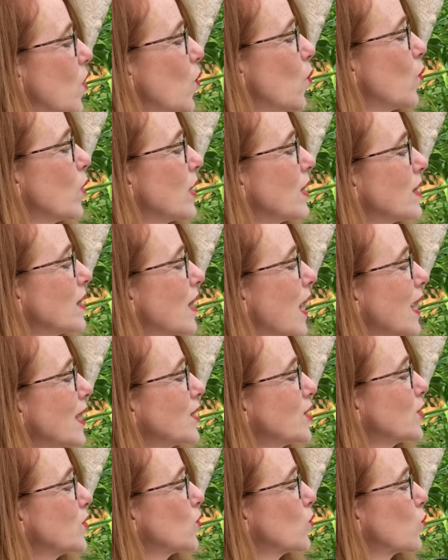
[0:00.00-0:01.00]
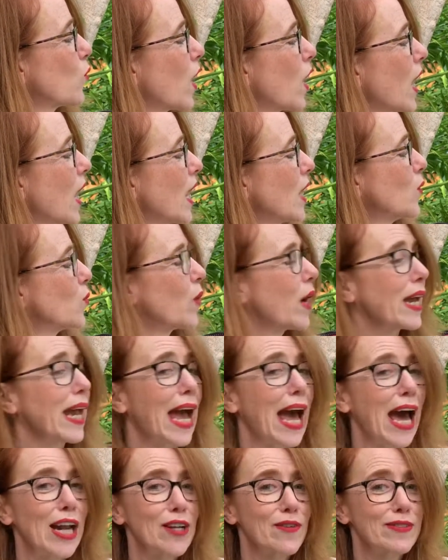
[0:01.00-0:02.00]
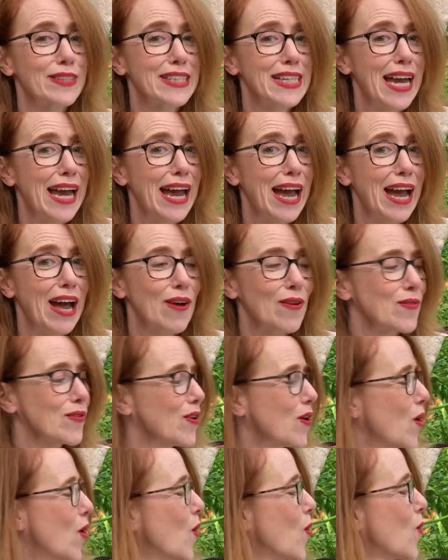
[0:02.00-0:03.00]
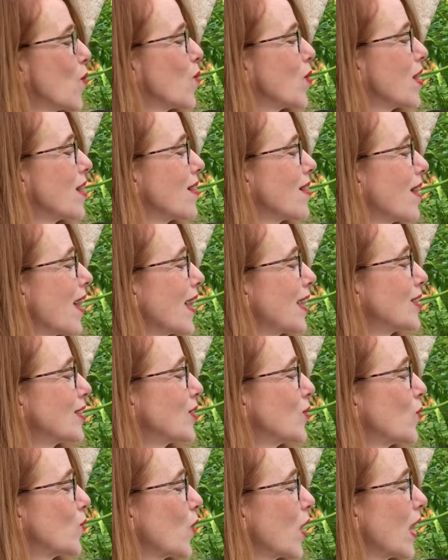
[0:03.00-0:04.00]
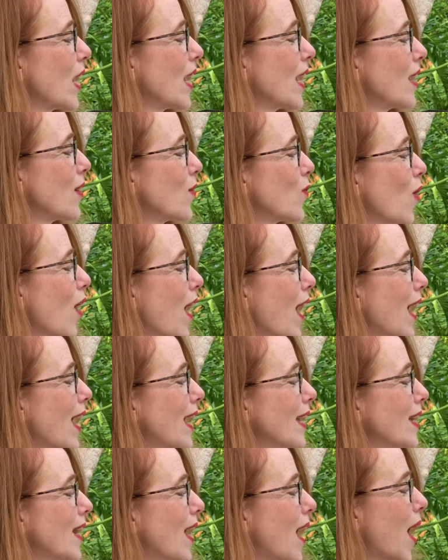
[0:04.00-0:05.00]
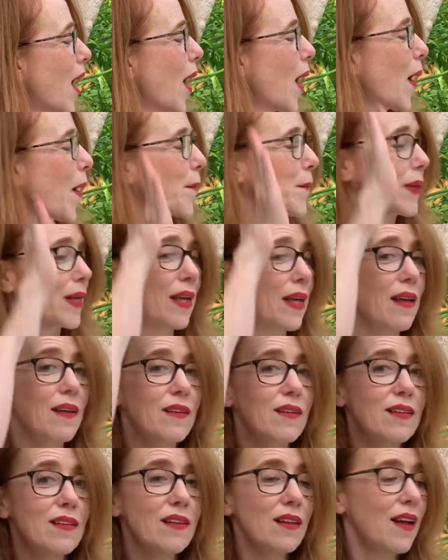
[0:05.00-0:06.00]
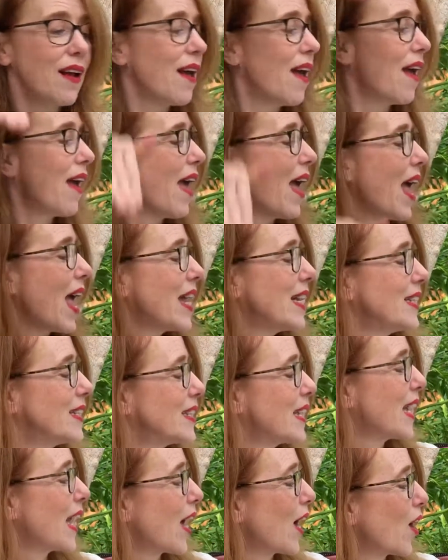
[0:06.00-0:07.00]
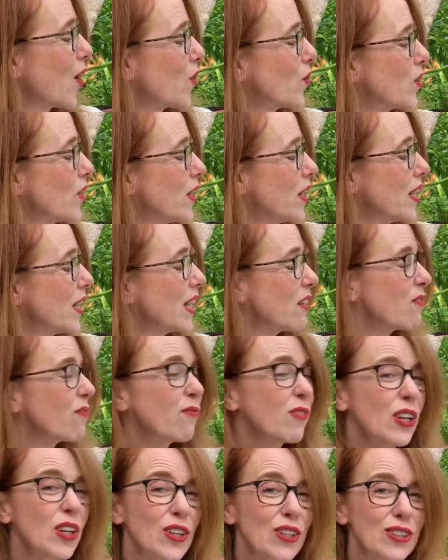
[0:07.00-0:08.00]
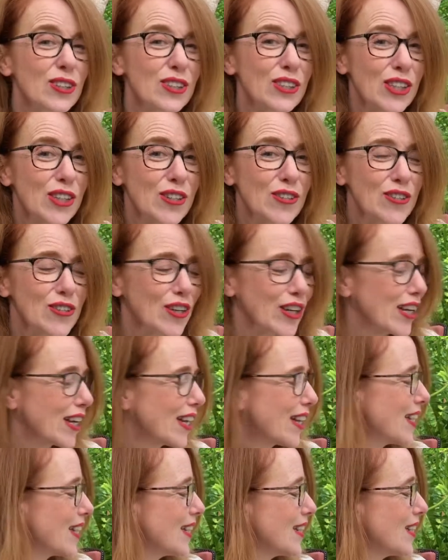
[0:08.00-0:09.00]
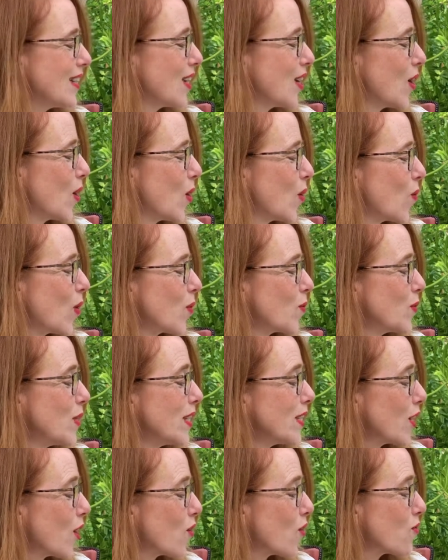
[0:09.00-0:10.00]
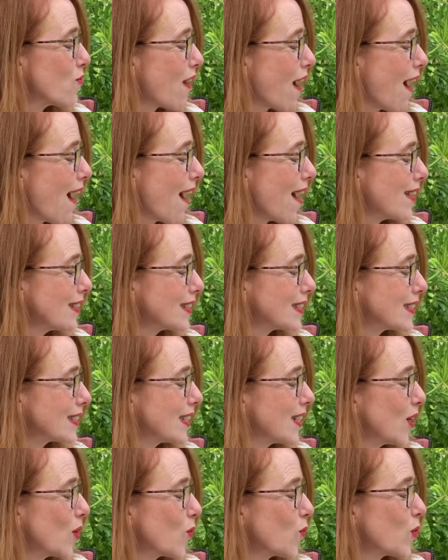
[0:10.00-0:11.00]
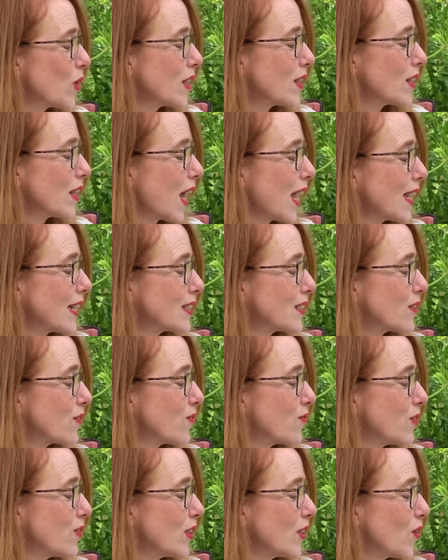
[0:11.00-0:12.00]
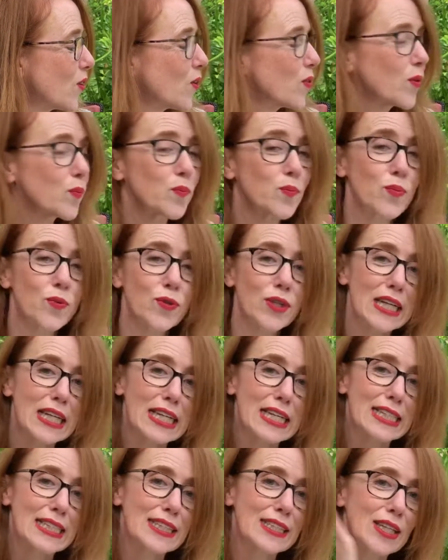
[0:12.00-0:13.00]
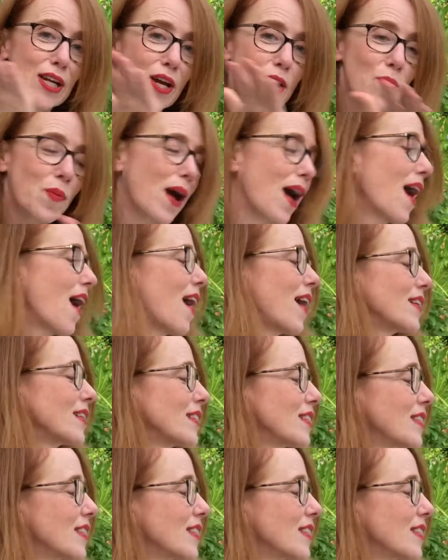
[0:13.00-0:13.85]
We like to ride way out of town. We like to ride uphill and down. It feels so good when we go fast. We like to feel the breeze go past.